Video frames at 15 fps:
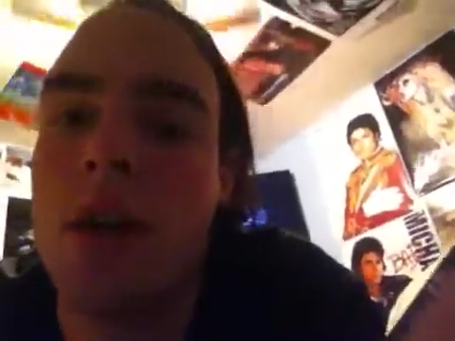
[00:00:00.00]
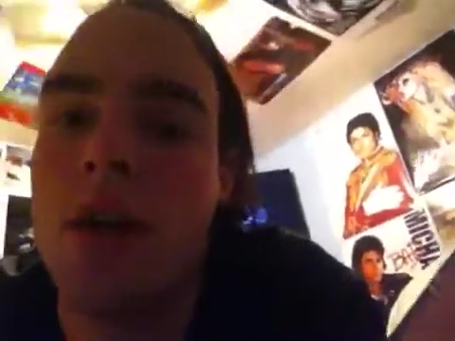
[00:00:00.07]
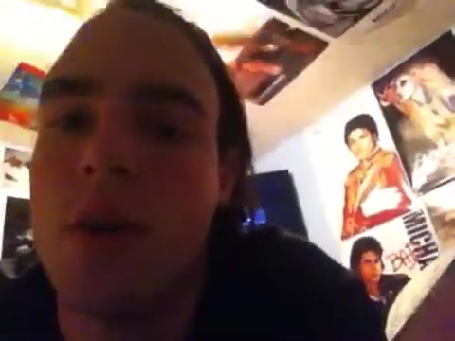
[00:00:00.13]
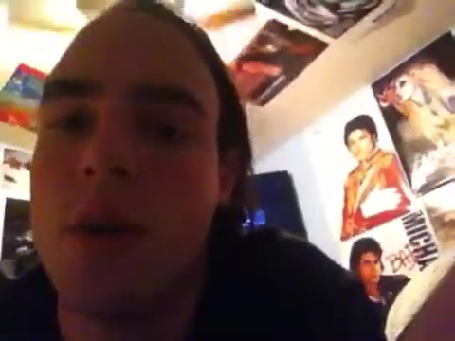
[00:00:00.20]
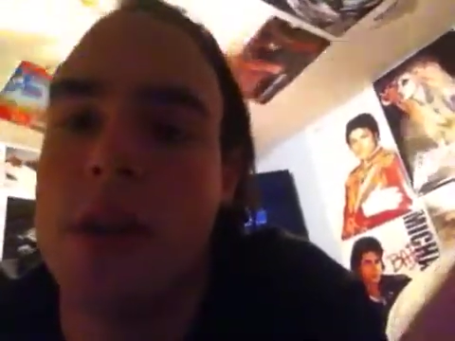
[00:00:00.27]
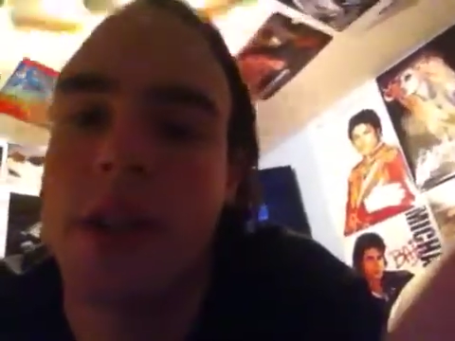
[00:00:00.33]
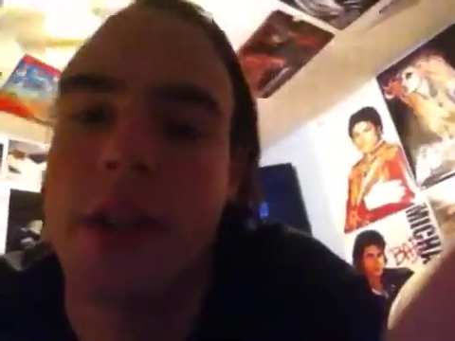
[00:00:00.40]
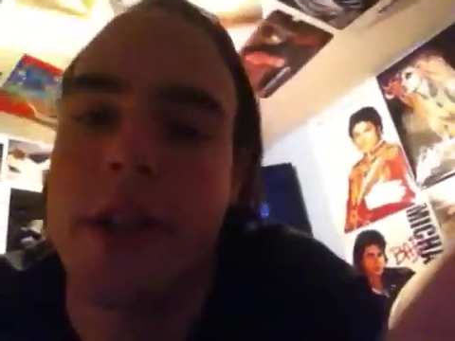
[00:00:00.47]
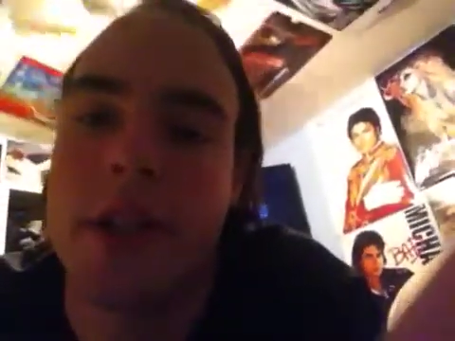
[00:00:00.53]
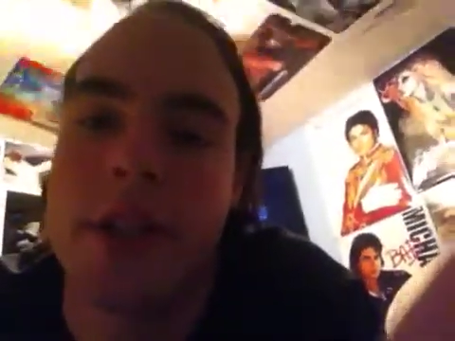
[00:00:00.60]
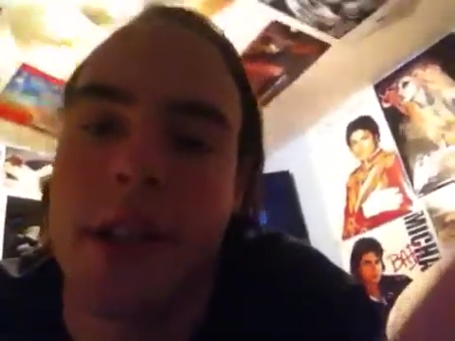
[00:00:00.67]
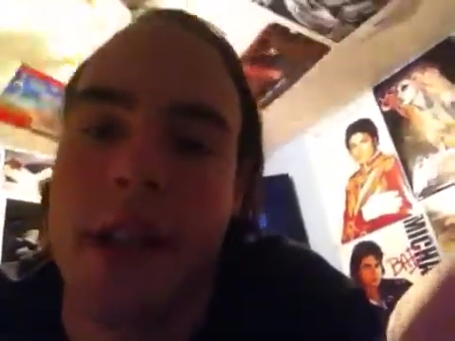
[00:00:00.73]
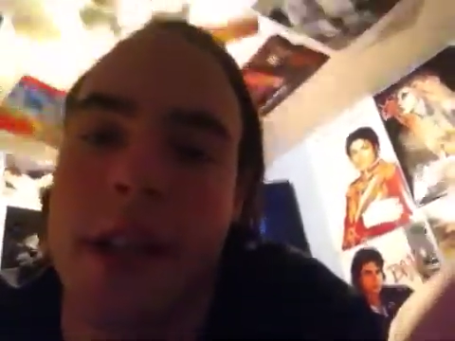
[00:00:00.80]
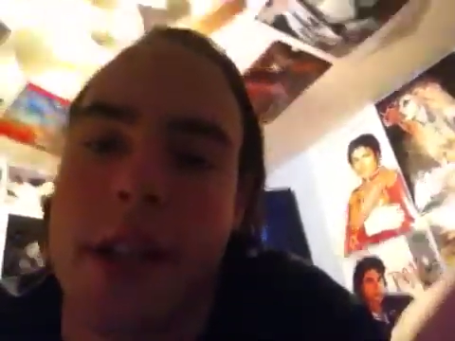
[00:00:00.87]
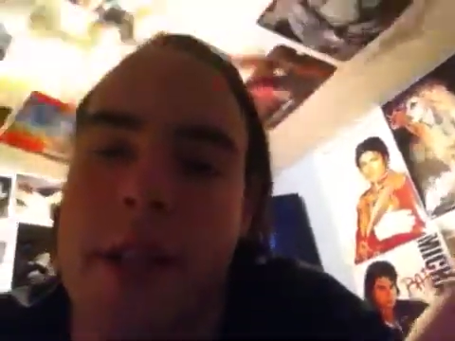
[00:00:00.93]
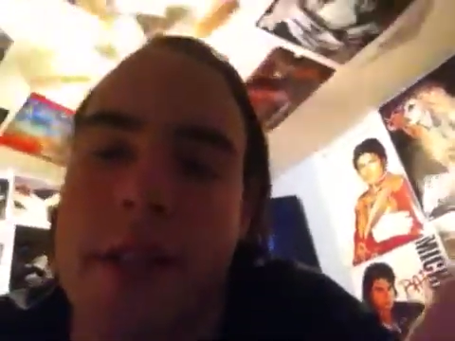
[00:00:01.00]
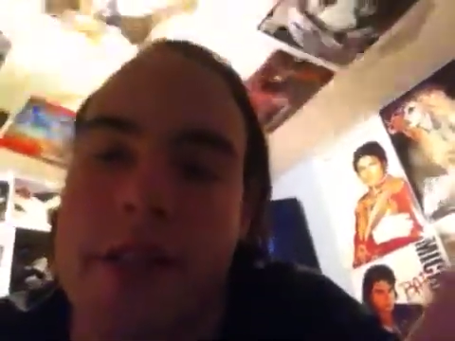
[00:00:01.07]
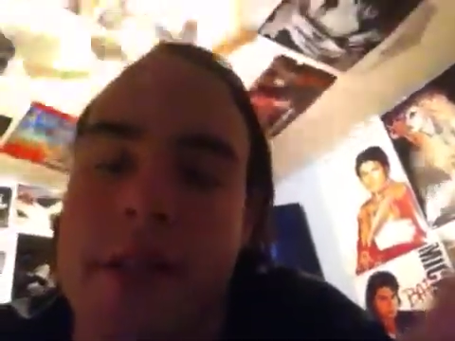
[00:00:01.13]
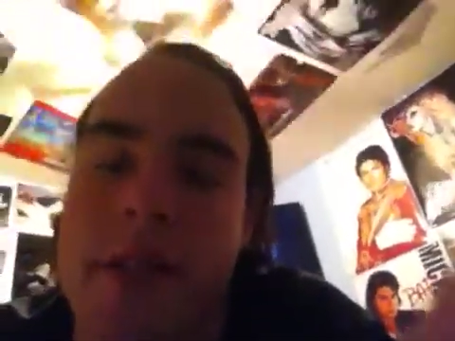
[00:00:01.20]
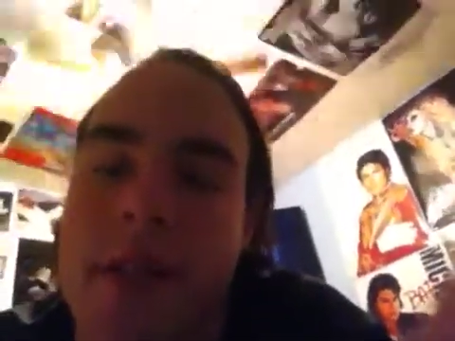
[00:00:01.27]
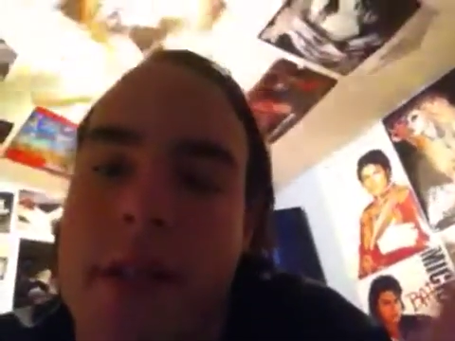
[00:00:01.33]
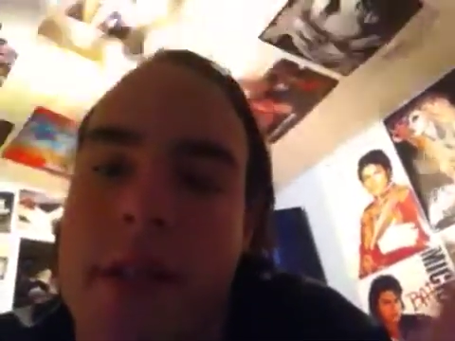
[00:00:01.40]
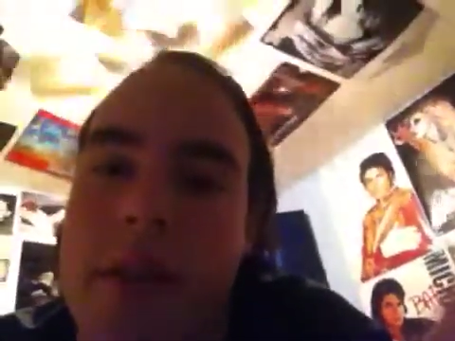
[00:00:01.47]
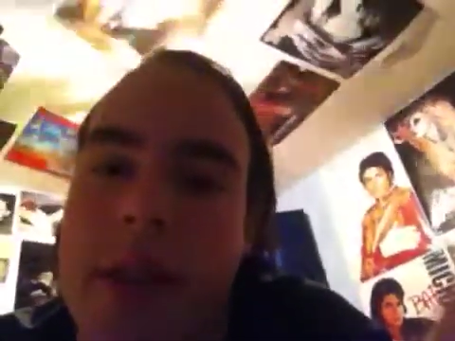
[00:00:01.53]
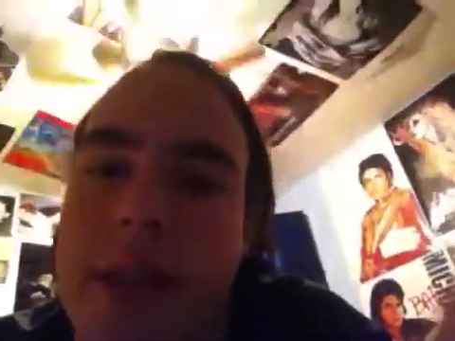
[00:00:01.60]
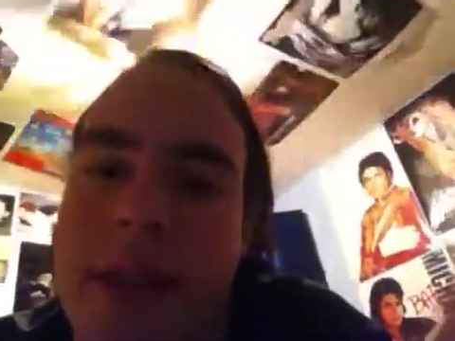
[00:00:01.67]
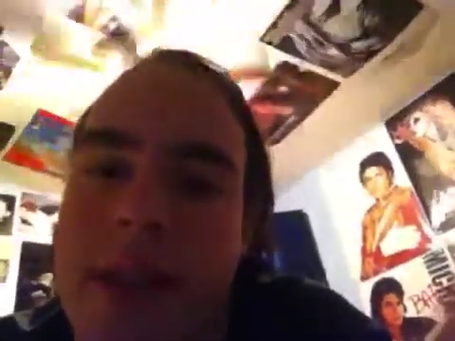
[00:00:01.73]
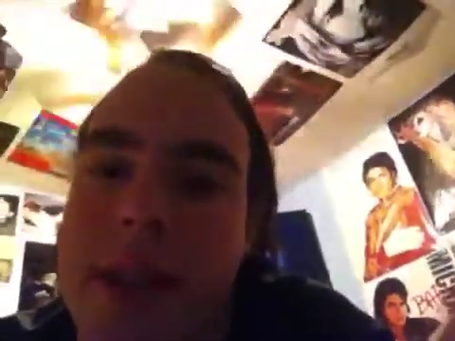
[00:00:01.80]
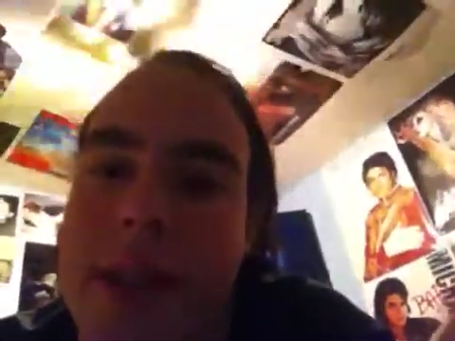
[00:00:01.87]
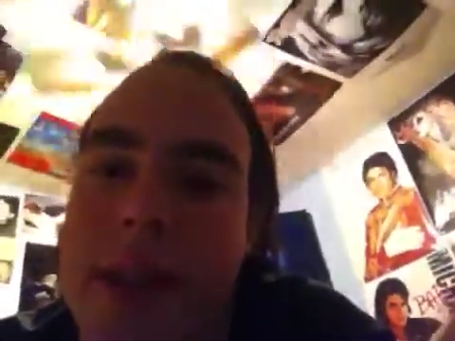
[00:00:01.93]
which contains
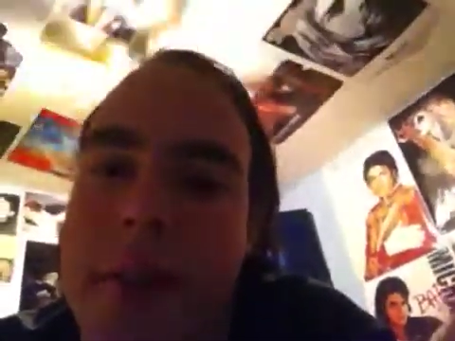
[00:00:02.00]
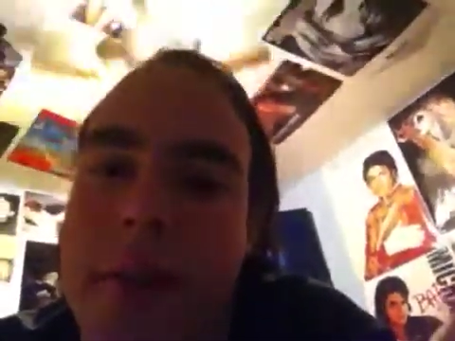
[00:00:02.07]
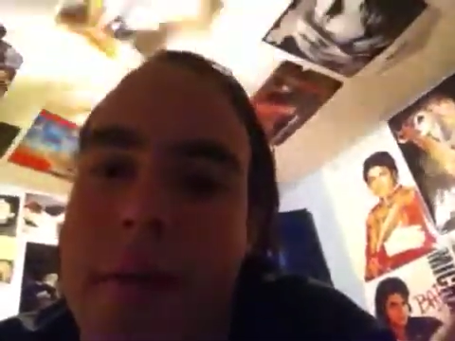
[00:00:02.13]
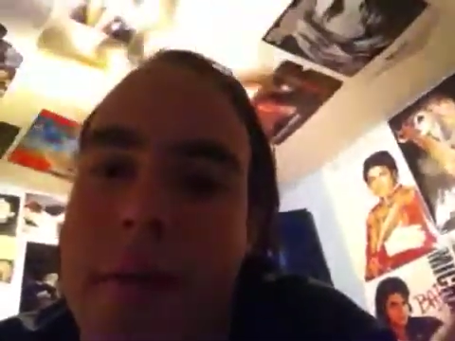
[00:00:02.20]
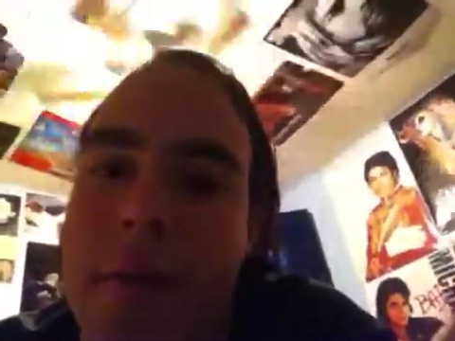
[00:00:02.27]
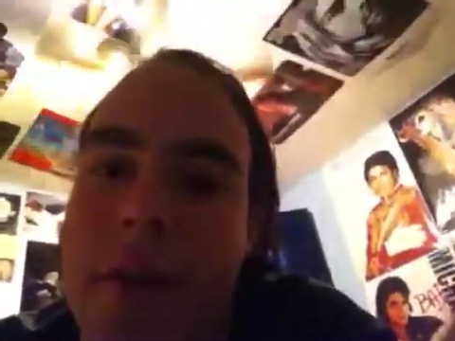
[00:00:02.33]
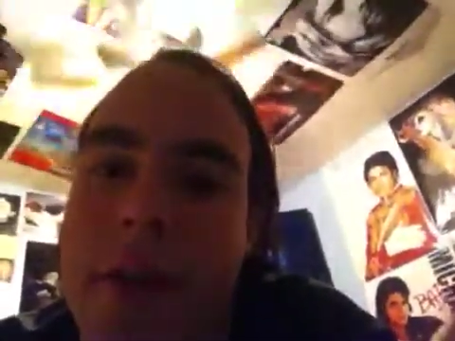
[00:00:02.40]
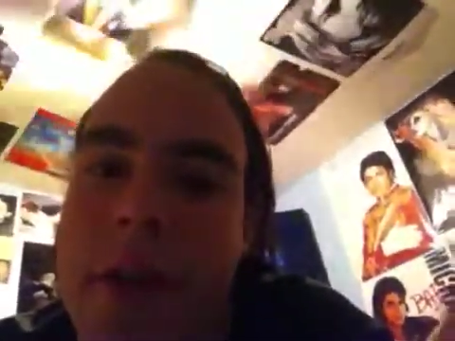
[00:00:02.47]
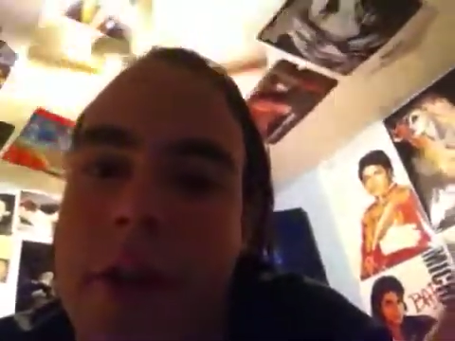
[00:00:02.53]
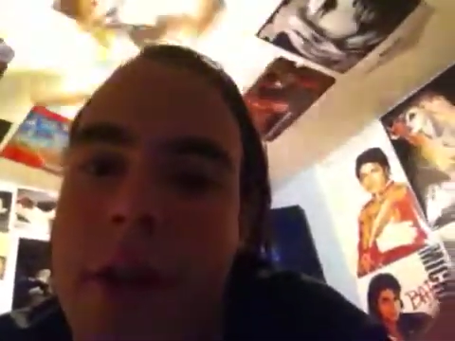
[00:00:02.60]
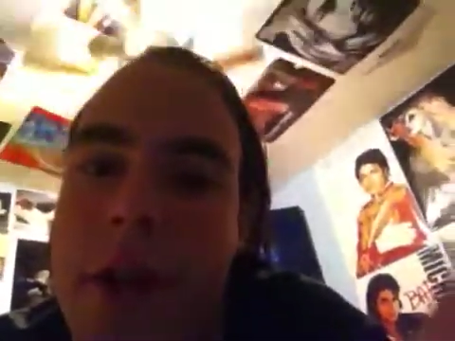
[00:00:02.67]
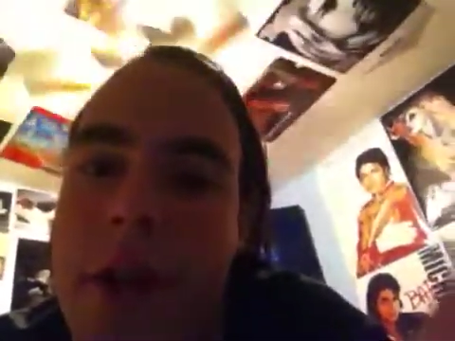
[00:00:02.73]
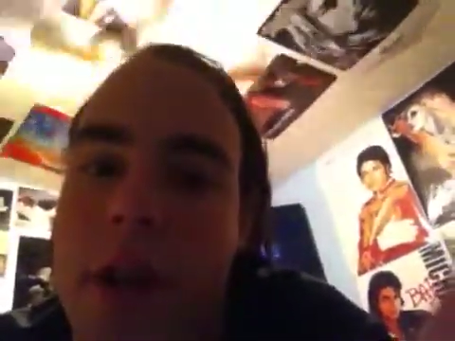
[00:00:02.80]
extended footage